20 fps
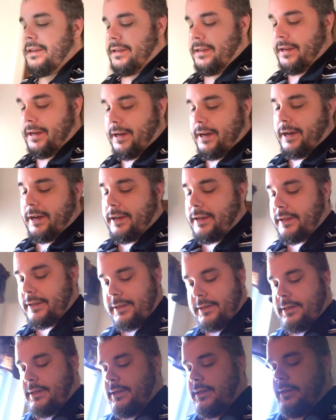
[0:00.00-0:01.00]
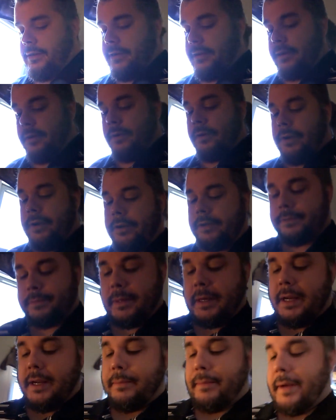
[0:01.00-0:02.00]
Yeah. Honorio's oh,
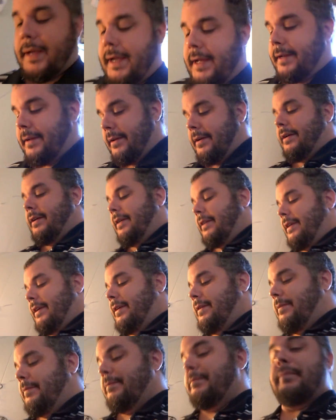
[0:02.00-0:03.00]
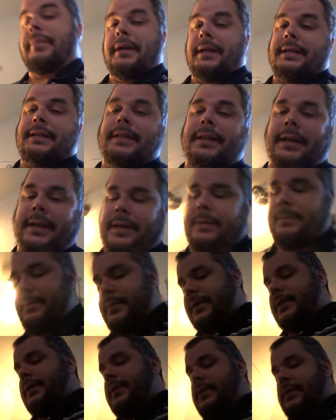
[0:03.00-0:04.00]
being a bad dog. Big
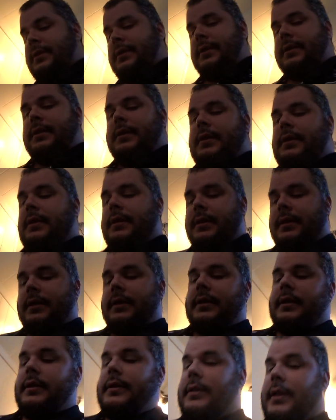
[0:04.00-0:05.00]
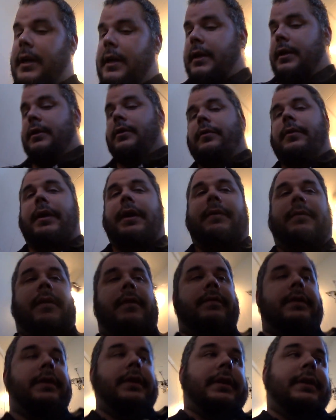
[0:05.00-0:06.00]
times. He's getting in the way of
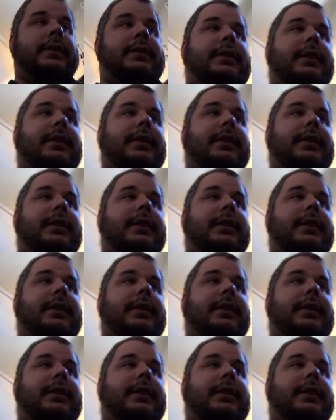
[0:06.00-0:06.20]
everything and